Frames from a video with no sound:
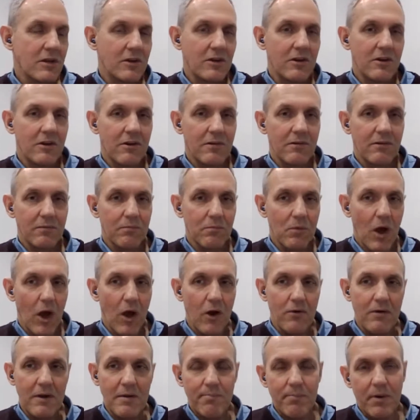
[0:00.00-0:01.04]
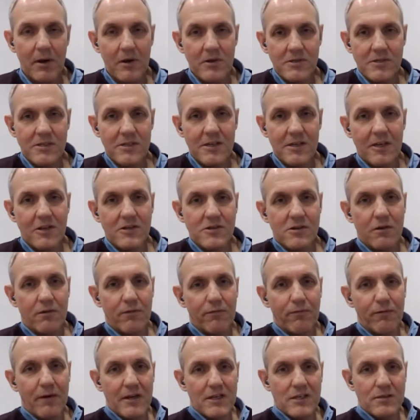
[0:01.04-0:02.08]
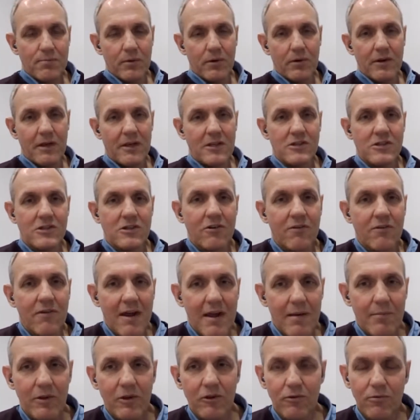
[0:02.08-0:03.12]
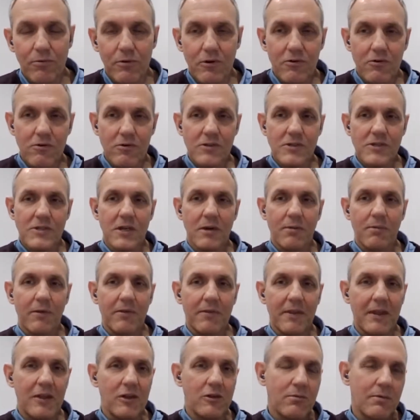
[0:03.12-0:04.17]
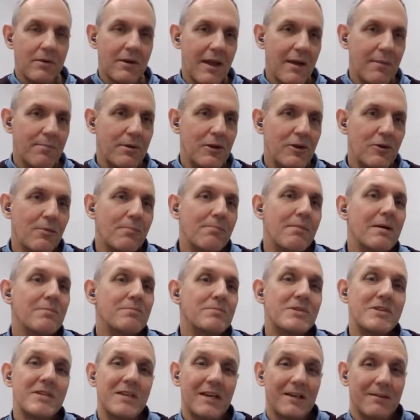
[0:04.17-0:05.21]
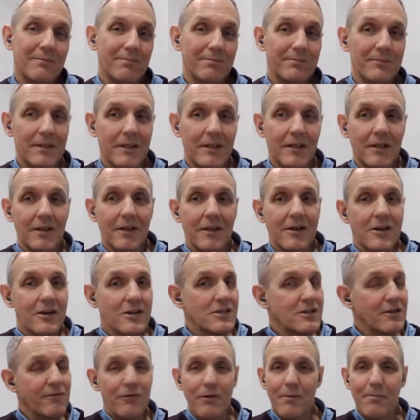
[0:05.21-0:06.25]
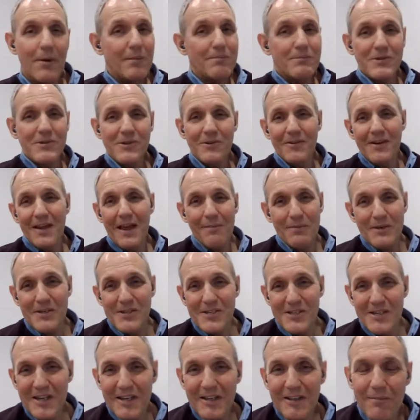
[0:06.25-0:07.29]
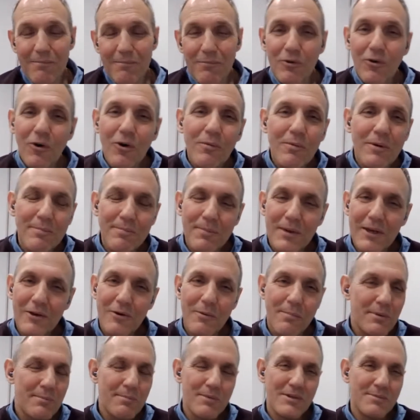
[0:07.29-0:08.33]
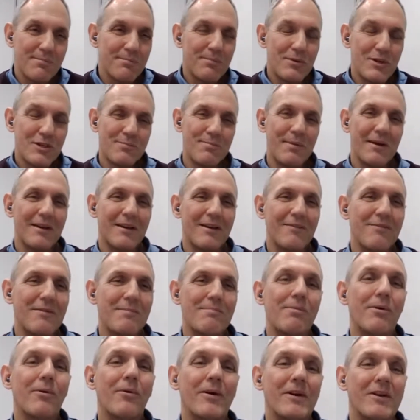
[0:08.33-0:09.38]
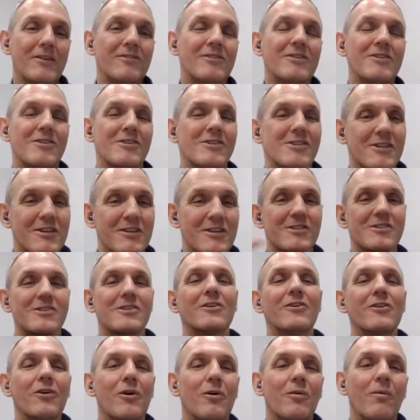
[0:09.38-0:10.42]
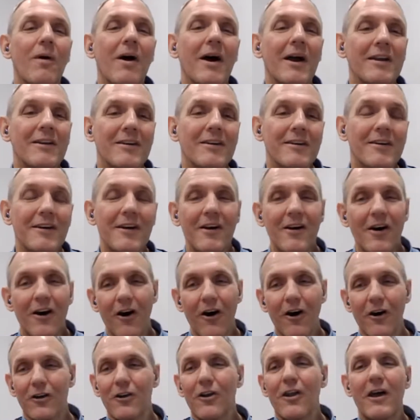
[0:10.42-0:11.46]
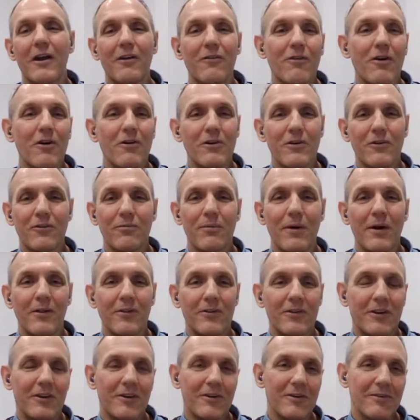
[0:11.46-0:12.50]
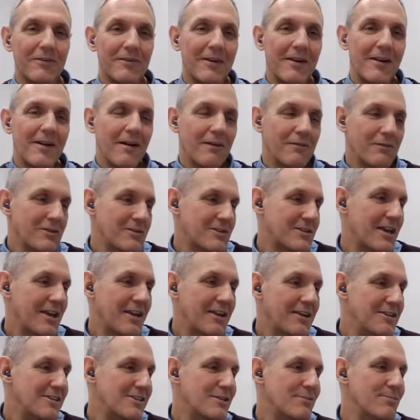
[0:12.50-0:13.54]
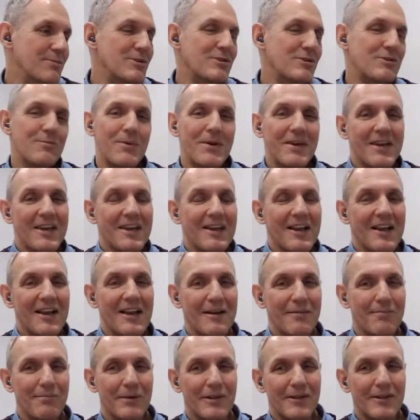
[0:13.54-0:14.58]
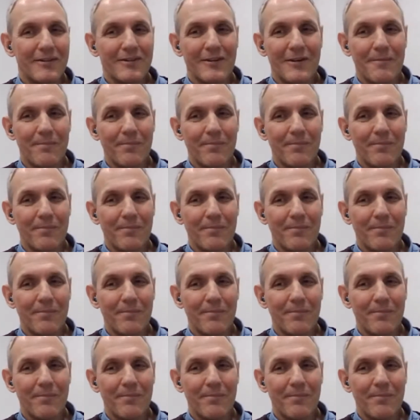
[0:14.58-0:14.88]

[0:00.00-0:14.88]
So, only post things on Facebook, Instagram, and Twitter and so on that you would happy your mum see. Because if your mum's not happy seeing them, nor would be your prospective employer. So just consider your wider online role as well. I'm not saying it needs to be squeaky clean, but